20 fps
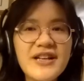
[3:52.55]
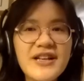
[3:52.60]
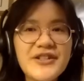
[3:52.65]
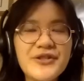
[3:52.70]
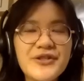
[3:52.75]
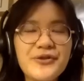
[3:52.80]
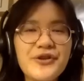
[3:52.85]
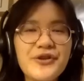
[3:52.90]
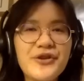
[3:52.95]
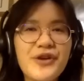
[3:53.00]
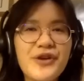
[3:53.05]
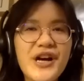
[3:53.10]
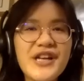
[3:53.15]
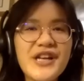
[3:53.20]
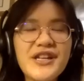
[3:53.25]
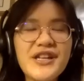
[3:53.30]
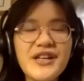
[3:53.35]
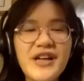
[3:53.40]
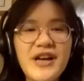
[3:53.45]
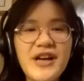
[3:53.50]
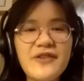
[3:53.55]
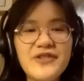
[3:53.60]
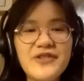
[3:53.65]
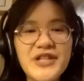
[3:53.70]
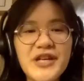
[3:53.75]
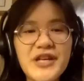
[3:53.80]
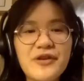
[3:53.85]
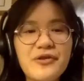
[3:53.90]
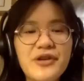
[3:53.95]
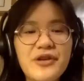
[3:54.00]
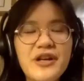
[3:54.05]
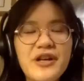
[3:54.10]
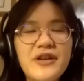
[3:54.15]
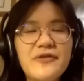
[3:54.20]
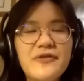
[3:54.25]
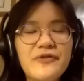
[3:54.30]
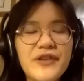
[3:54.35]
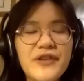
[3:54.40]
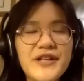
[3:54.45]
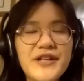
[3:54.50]
So, I can kind of take
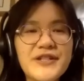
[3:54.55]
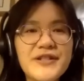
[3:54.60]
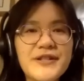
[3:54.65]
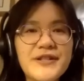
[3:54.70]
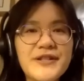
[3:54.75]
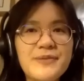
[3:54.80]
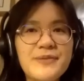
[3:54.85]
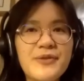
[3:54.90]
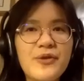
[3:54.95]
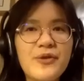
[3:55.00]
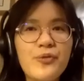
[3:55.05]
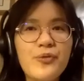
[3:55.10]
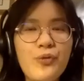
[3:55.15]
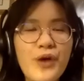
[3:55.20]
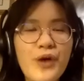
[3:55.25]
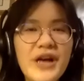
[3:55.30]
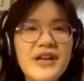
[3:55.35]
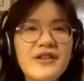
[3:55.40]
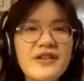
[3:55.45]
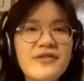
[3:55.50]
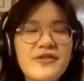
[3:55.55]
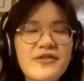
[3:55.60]
creative license about what